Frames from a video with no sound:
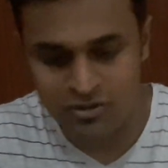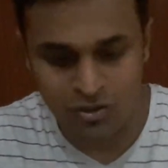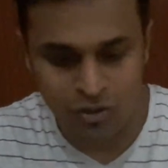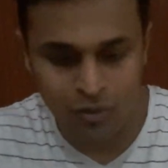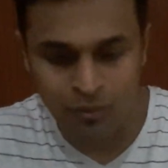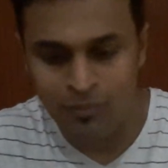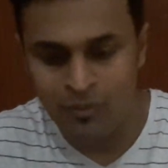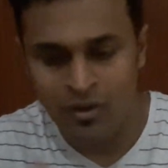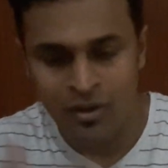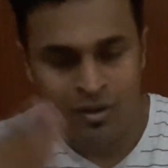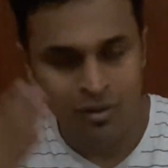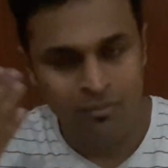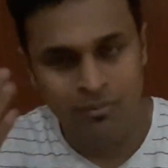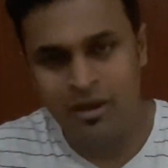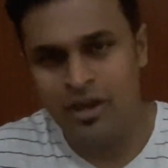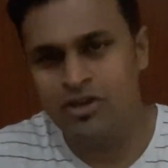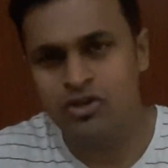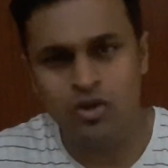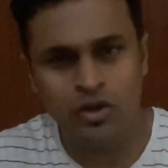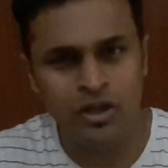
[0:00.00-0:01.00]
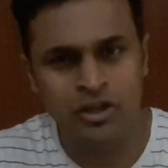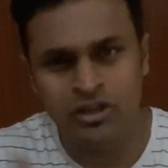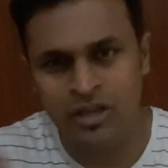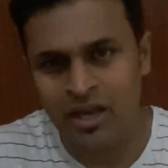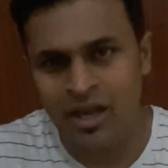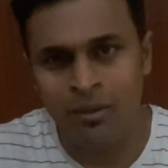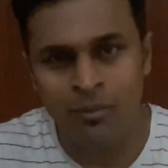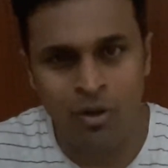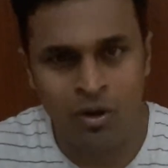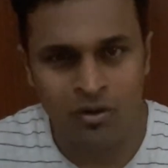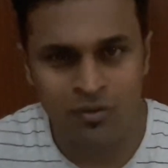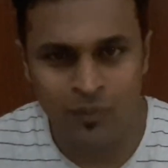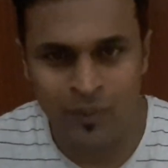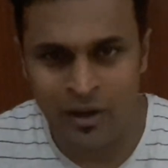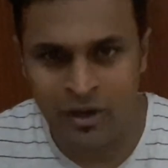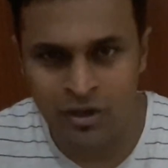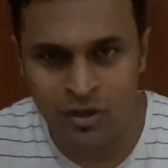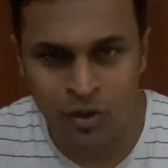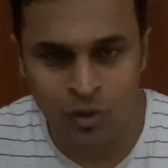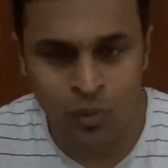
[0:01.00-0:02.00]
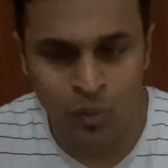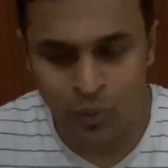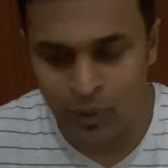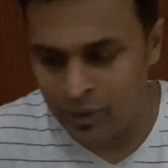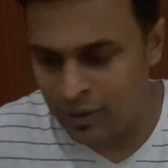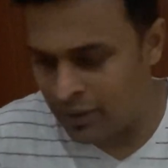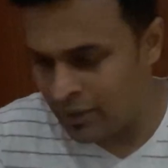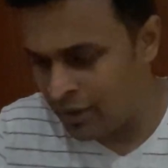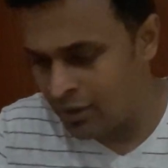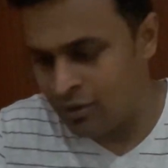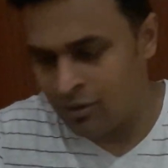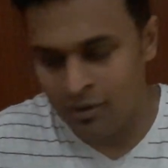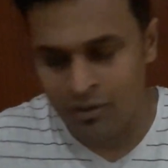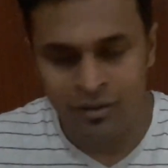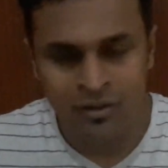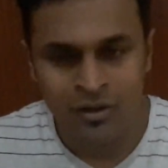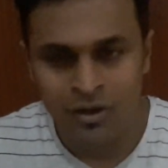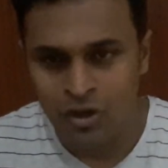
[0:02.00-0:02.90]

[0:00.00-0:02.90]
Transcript: So make sure you think about where you're going, and